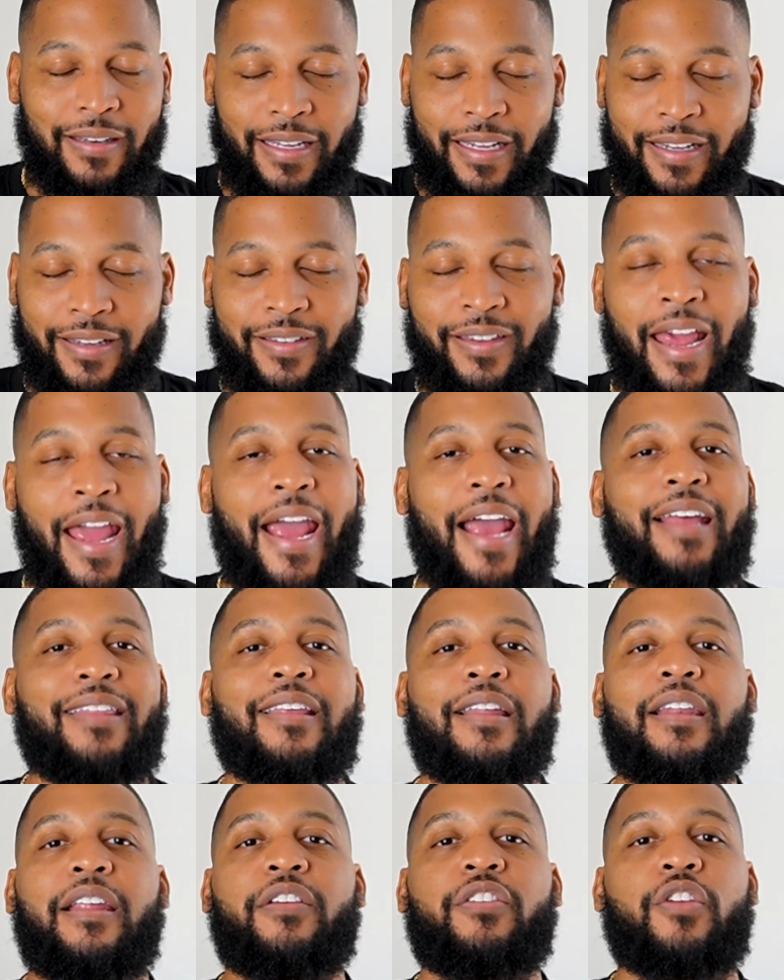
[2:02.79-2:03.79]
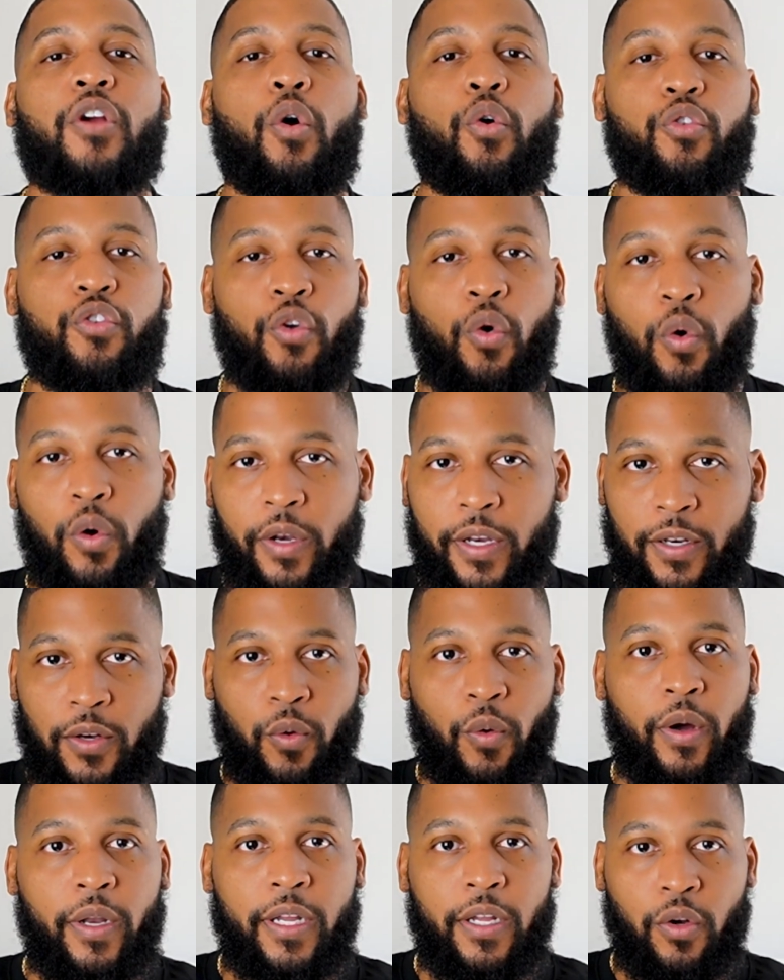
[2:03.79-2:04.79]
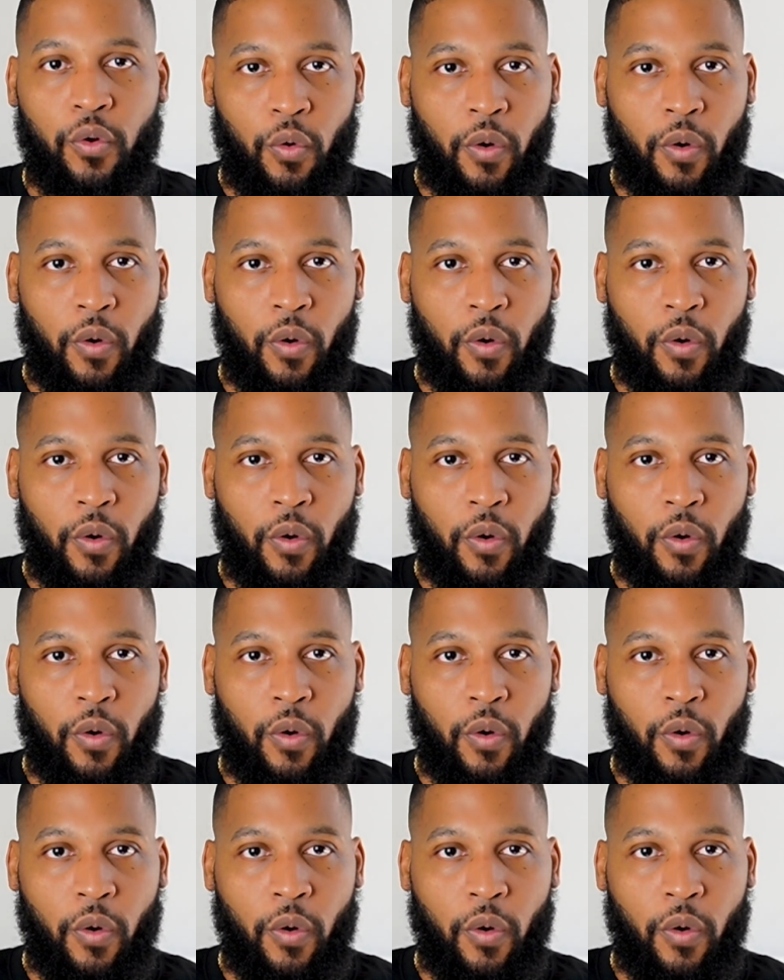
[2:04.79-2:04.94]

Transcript: liens, and the list goes on and on and